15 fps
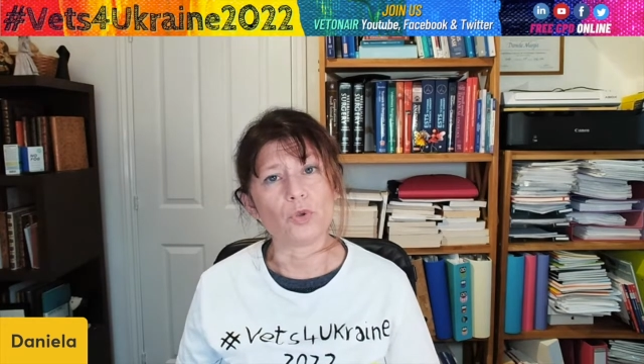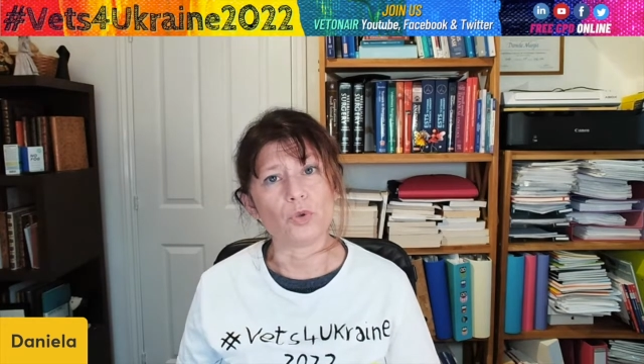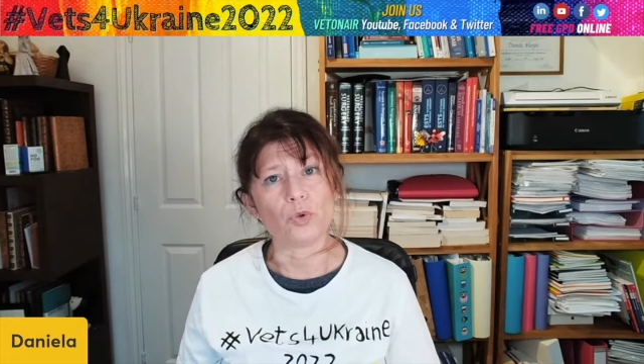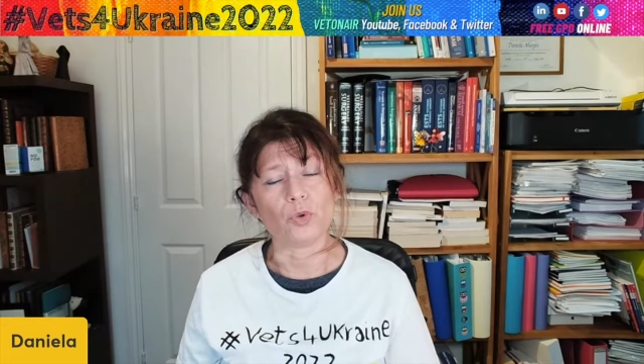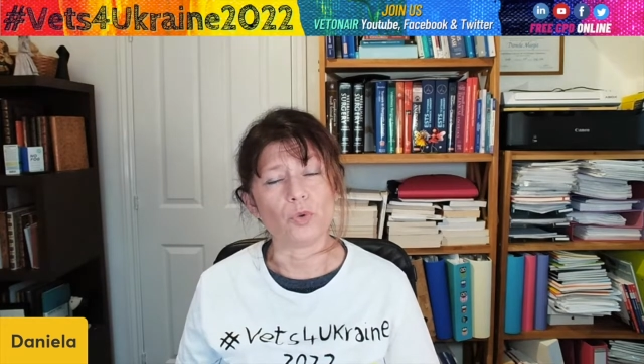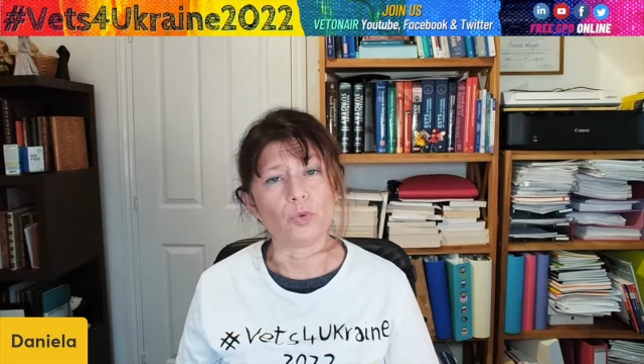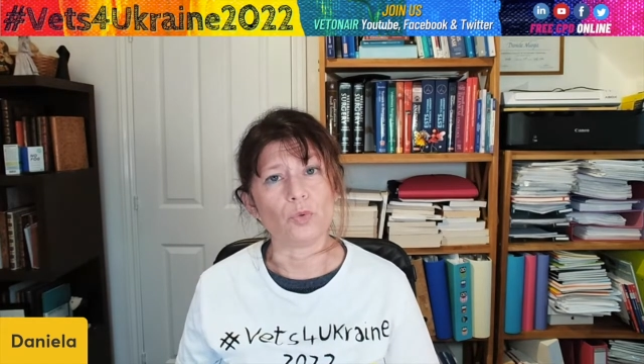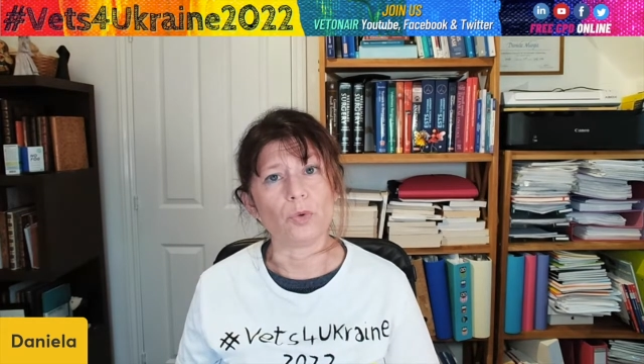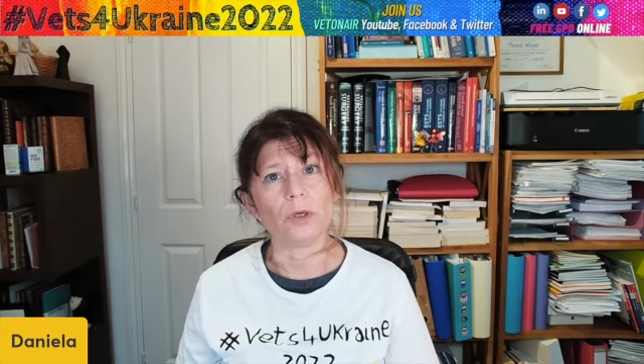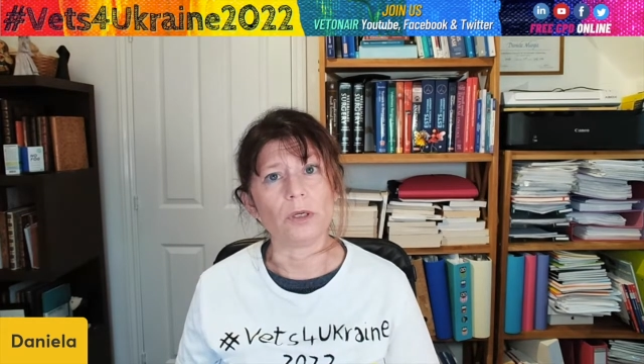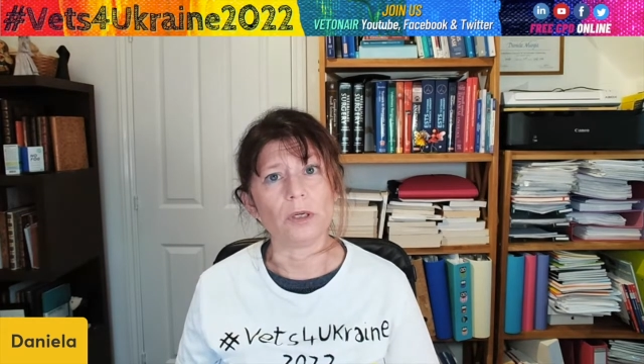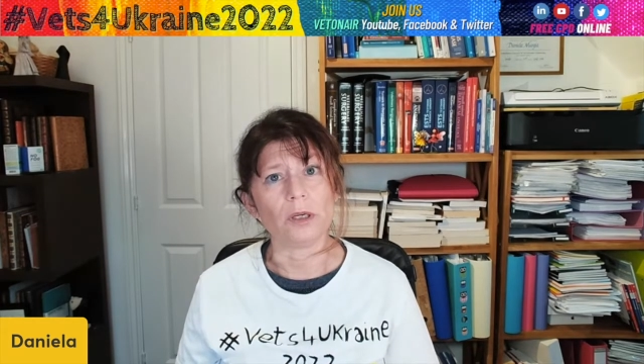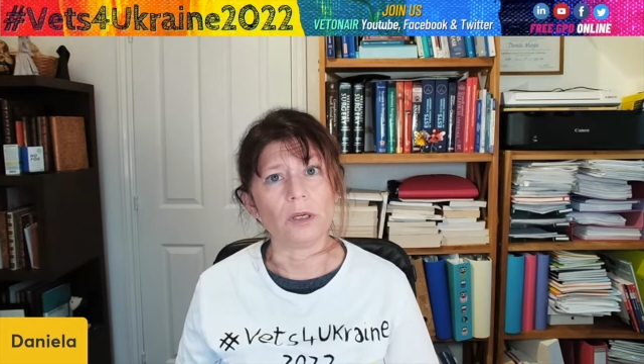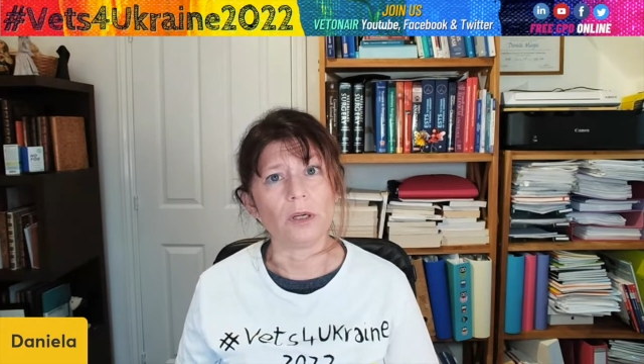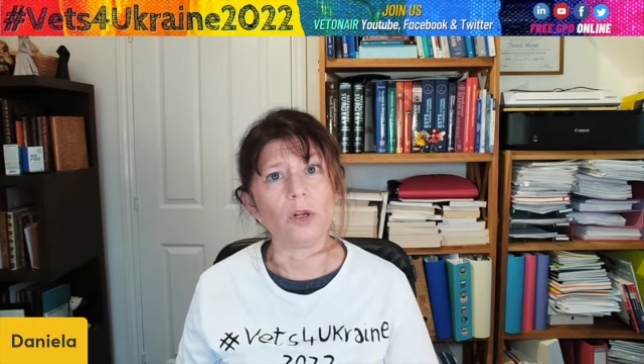to
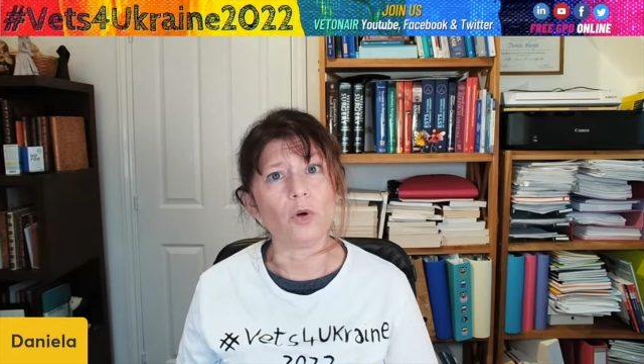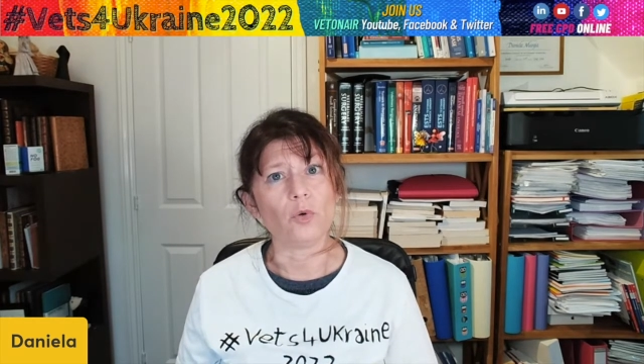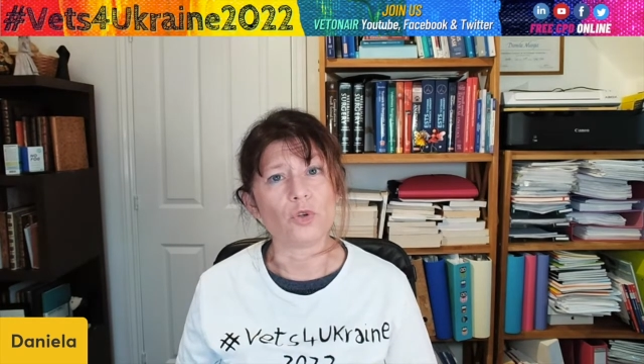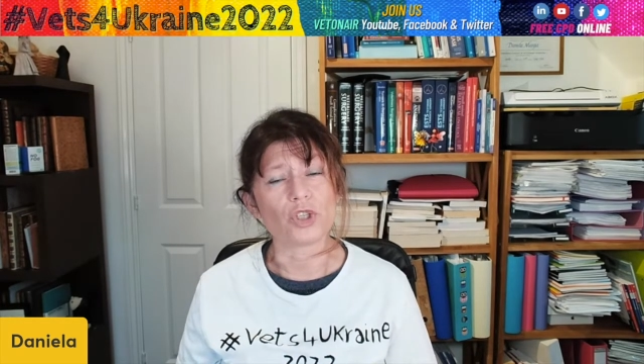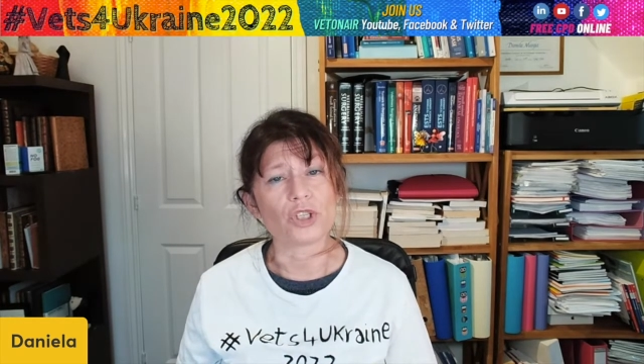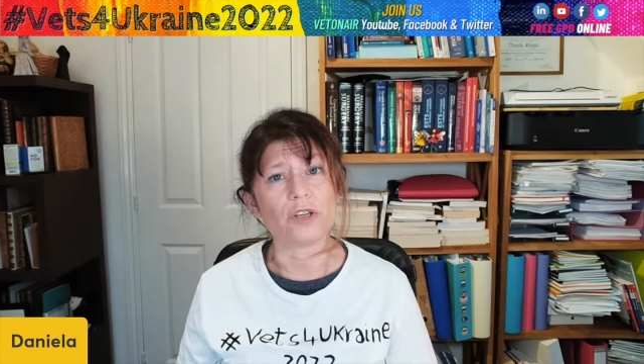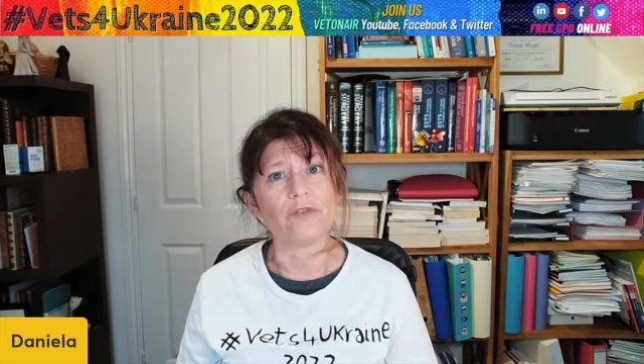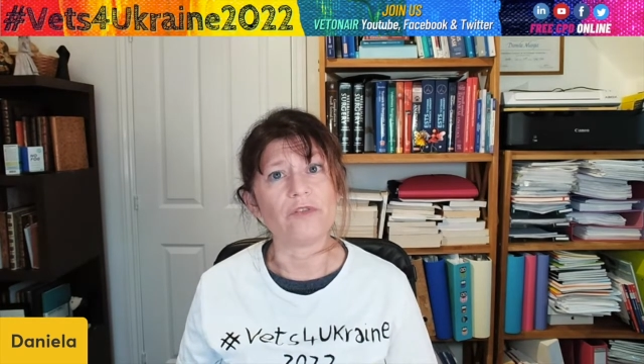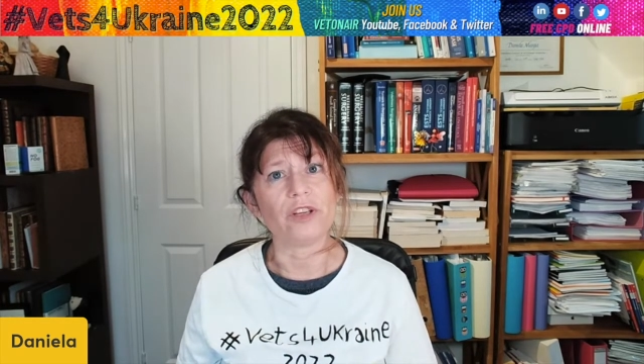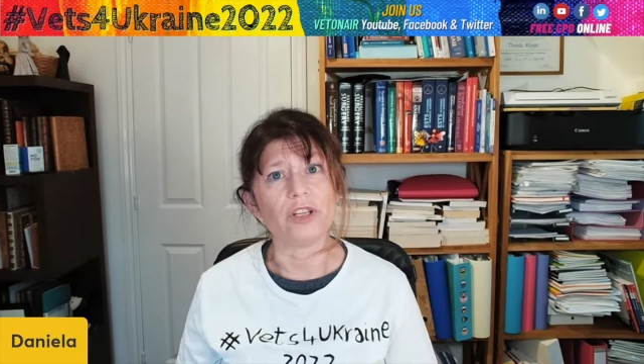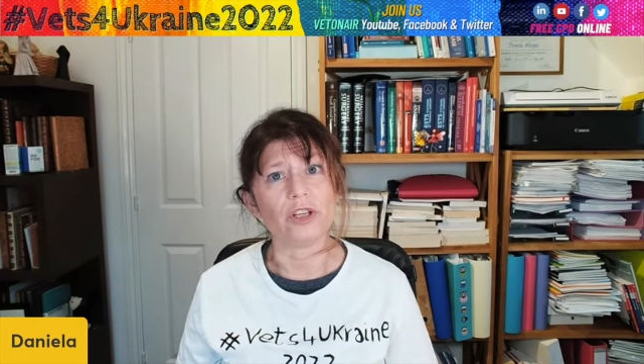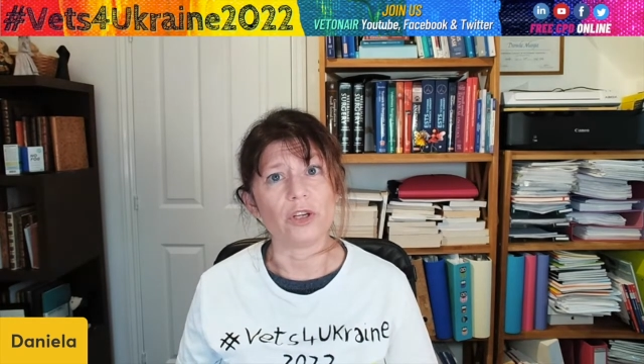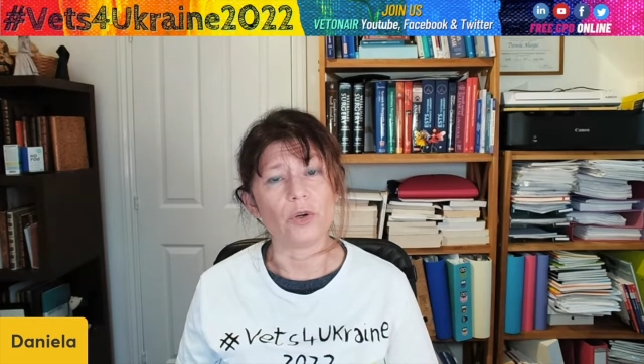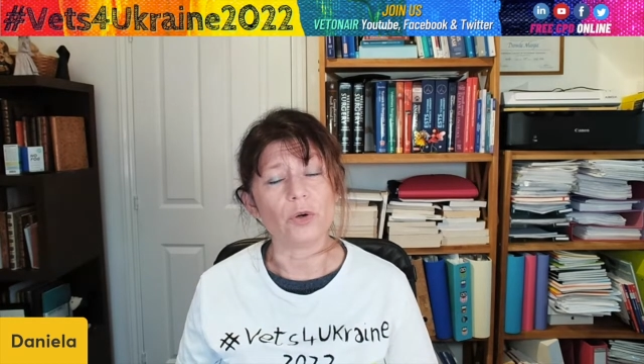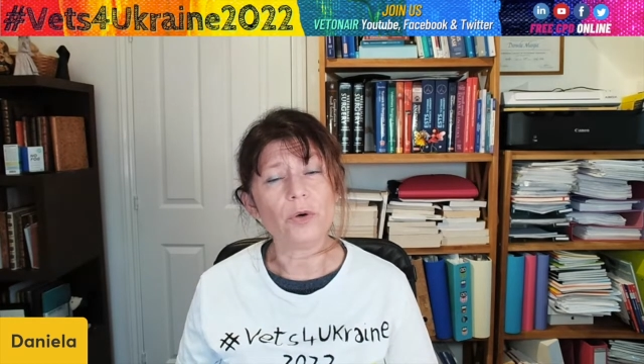launch the
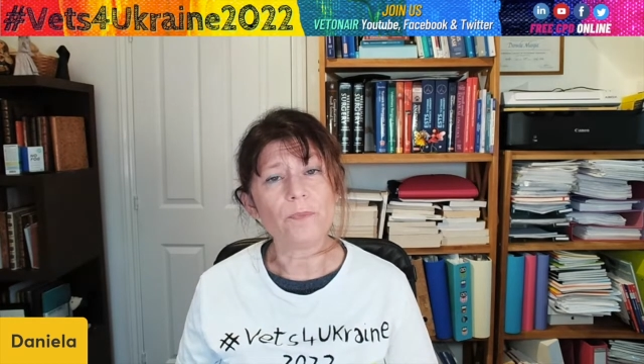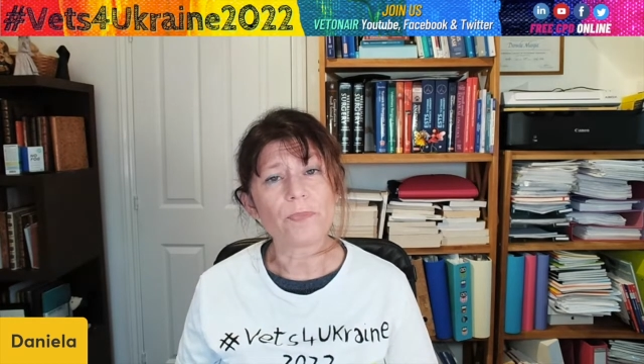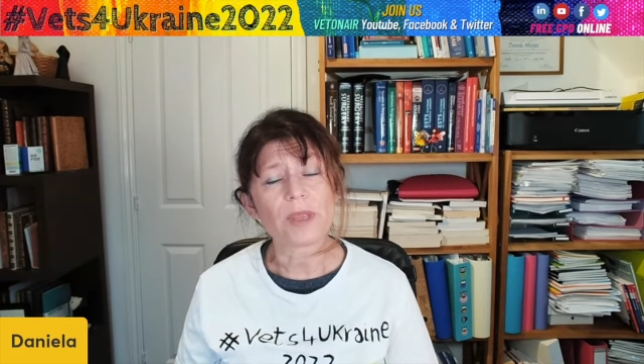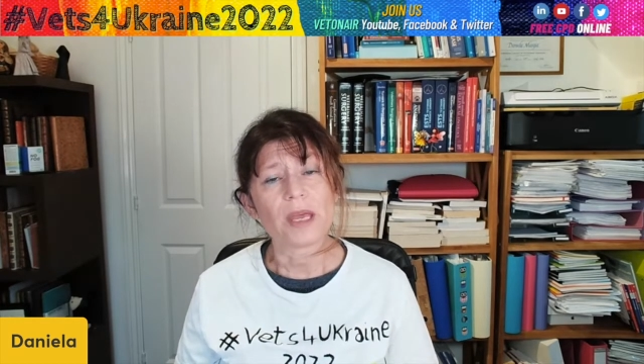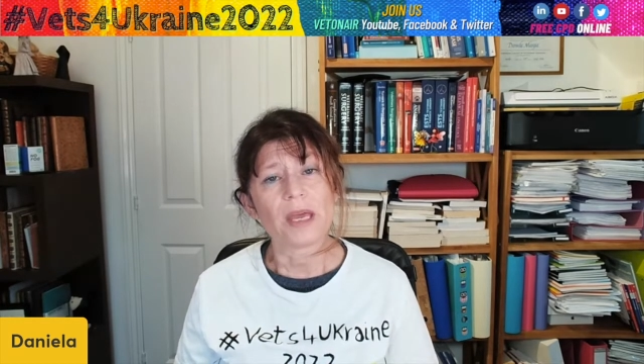video,